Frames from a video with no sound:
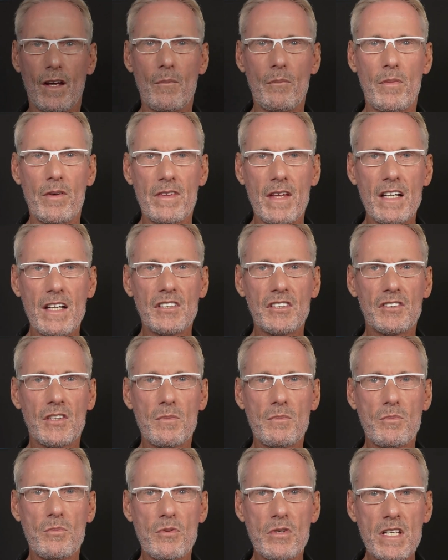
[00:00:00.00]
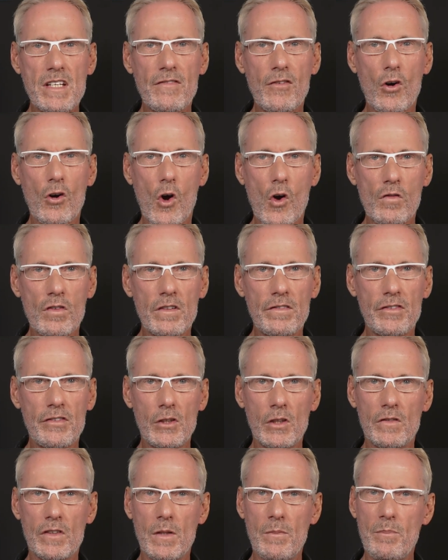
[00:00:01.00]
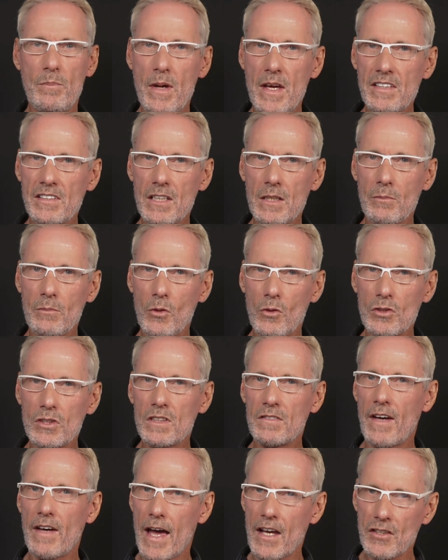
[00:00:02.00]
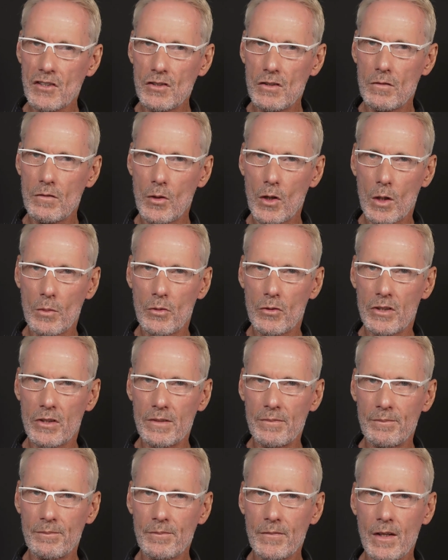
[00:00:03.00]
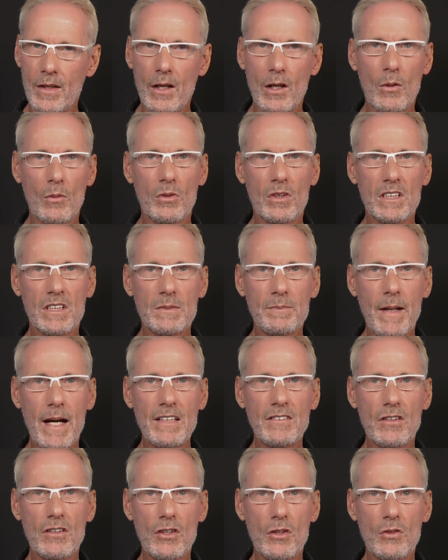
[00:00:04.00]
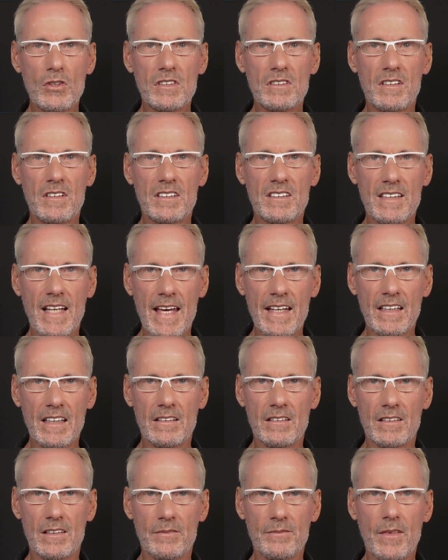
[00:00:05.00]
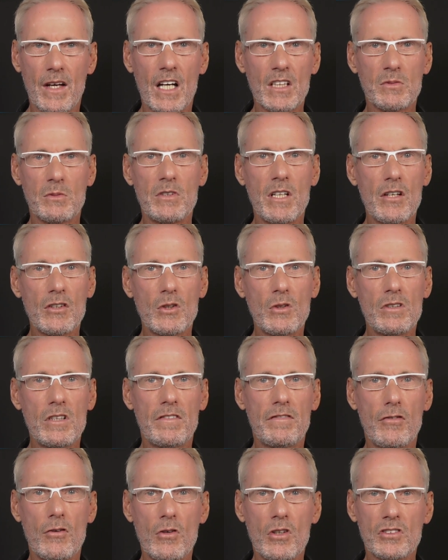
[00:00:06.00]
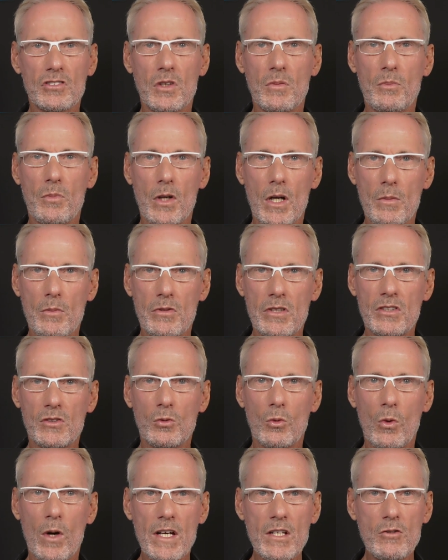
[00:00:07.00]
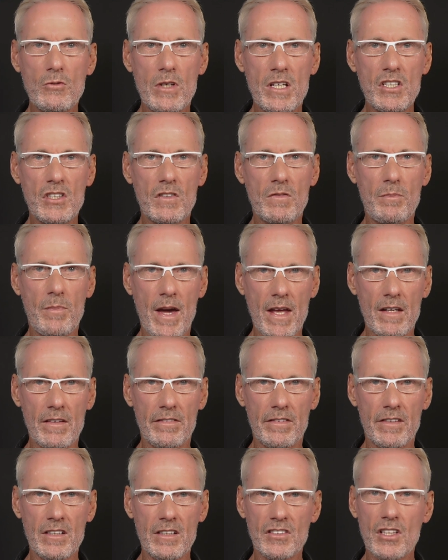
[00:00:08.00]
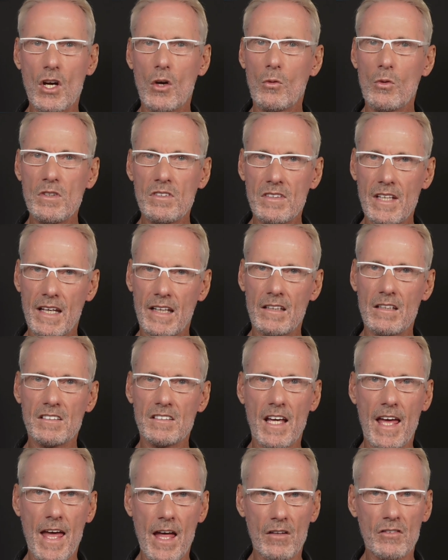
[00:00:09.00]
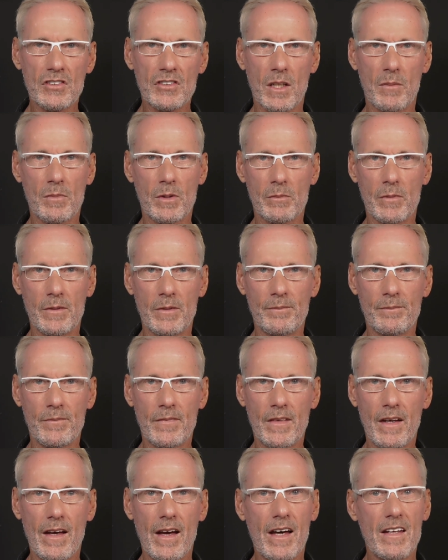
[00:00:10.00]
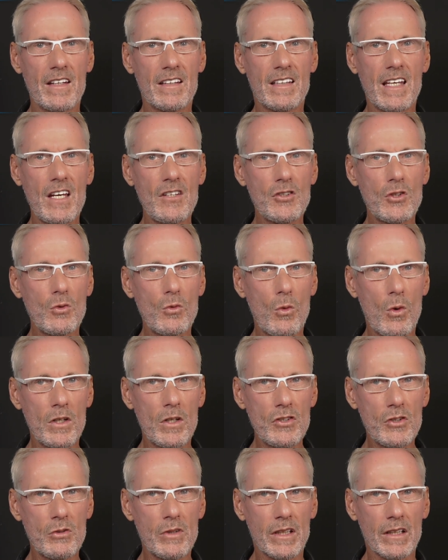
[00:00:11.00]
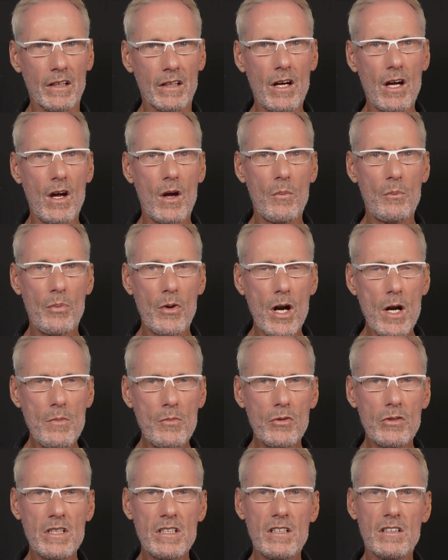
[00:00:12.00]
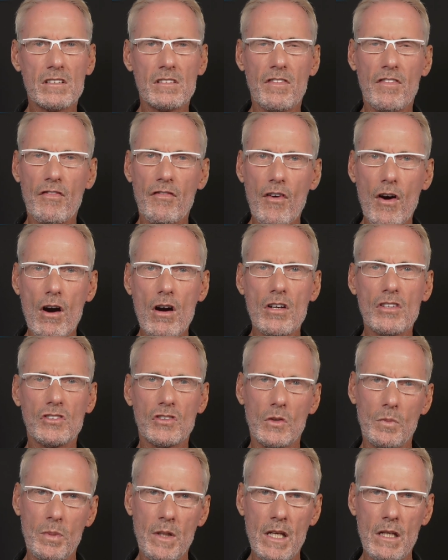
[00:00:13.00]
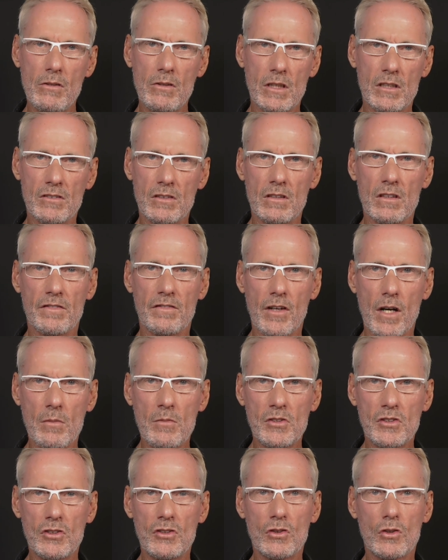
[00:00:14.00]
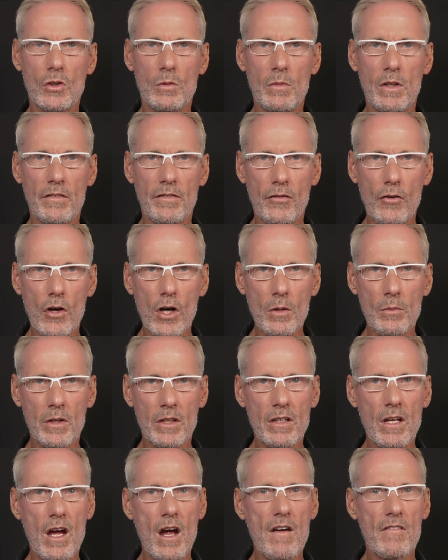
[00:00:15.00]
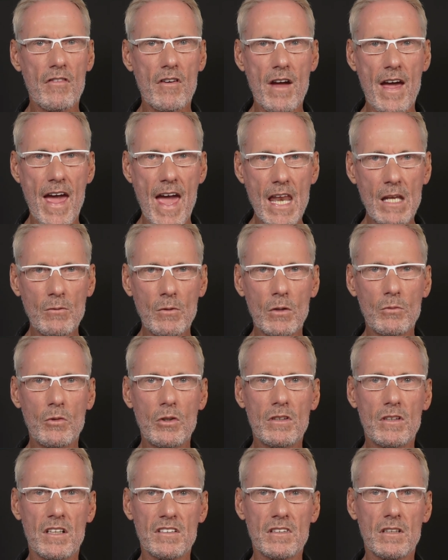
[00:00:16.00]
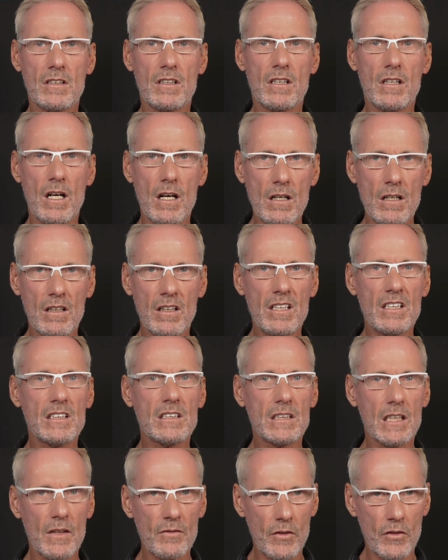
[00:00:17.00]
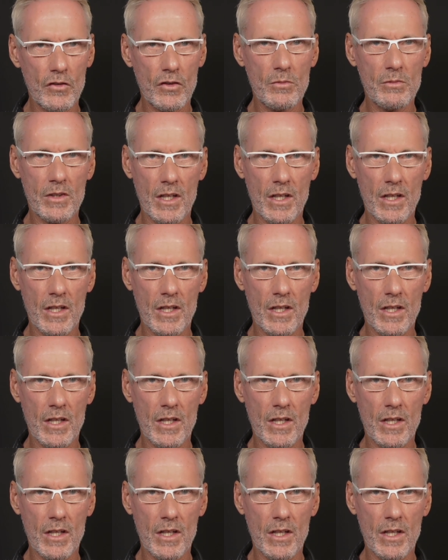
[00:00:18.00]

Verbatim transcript: But that's just a brief overview of the basic modes of action of berberine. We'll expand on those in a second, as we're now going to focus on berberine's wide range of benefits when taken as a health supplement. And in case you're wondering, berberine is far superior to the pharmaceutical metformin for anyone who doesn't currently suffer from